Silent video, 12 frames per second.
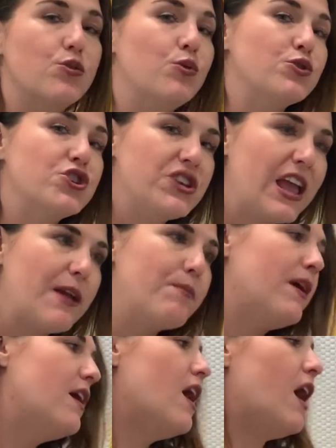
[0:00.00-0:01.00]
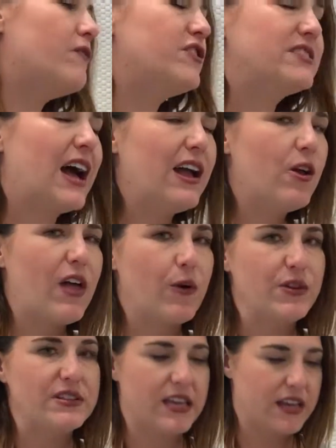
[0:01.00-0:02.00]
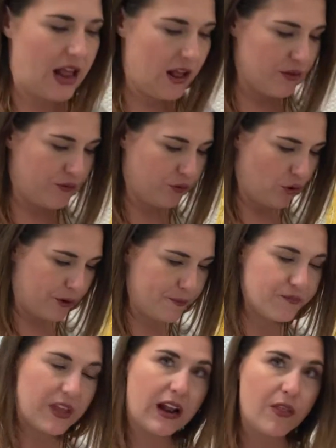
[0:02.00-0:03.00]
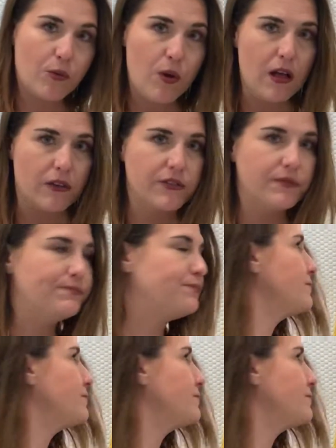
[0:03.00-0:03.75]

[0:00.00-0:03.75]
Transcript: cool shape of the tile that we did on the floor and on the walls.